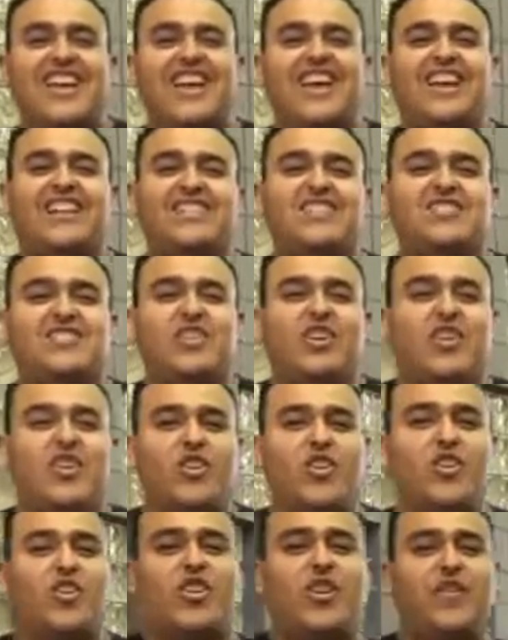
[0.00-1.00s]
and
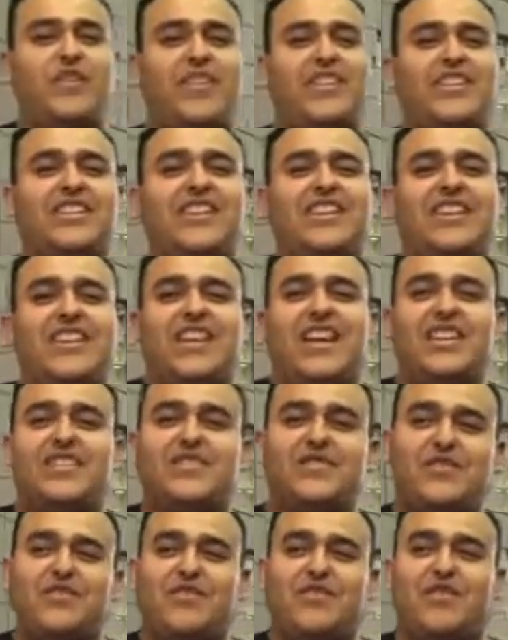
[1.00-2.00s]
so I mean
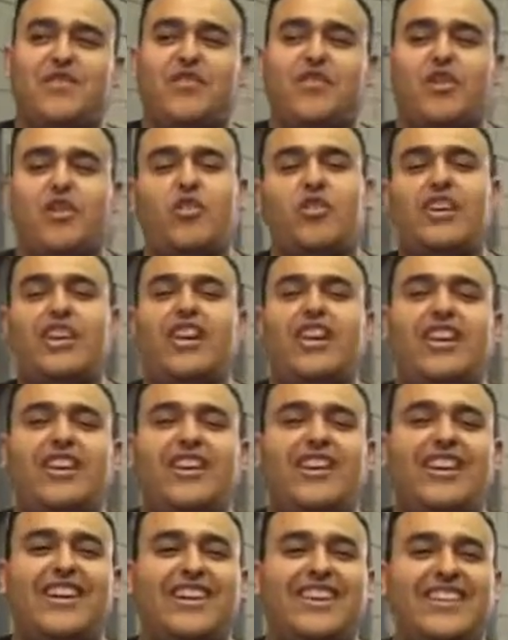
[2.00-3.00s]
that's okay,
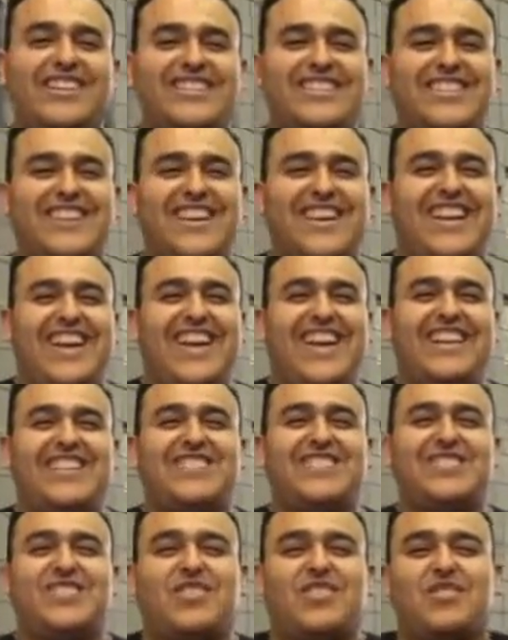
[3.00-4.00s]
I guess.
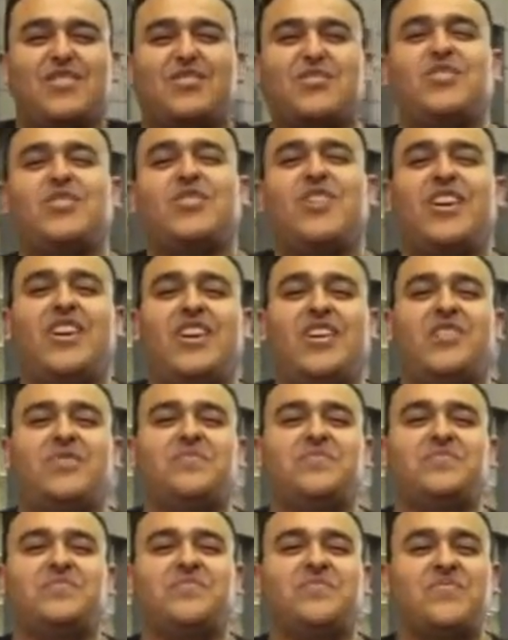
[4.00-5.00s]
And so
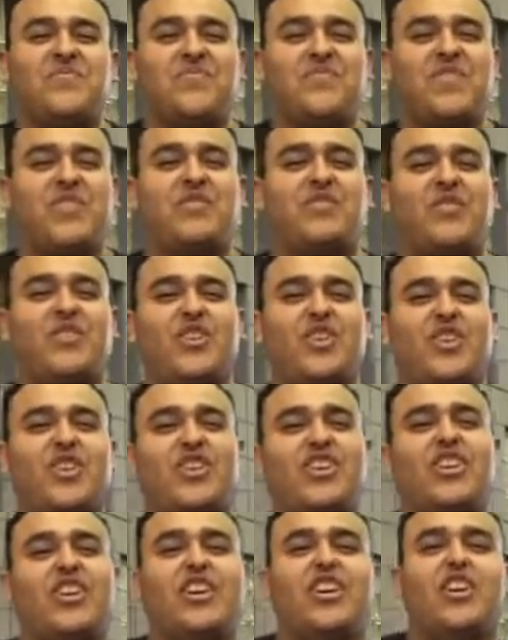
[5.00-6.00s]
for her,